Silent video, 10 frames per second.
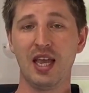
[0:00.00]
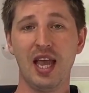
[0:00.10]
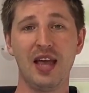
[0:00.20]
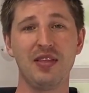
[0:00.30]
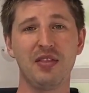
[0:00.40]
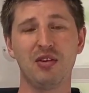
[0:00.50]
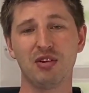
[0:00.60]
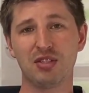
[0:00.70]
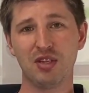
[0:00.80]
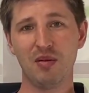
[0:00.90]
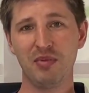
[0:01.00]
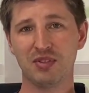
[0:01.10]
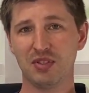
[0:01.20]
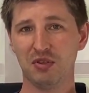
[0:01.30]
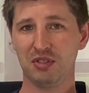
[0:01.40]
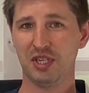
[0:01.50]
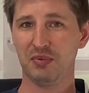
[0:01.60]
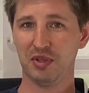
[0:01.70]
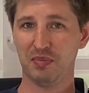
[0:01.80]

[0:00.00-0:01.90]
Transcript: And then there are some associated with